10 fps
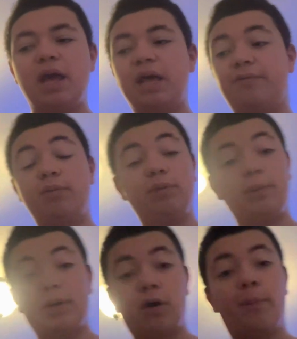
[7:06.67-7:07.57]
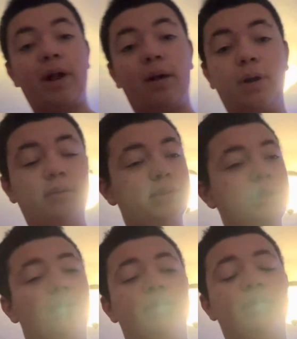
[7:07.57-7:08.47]
And if you really want to go bare
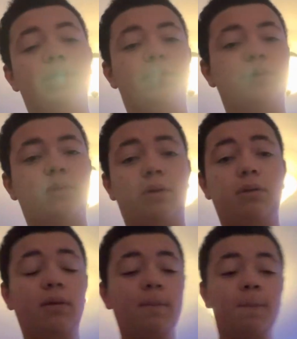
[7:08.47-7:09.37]
bones, you go for the cheapest one.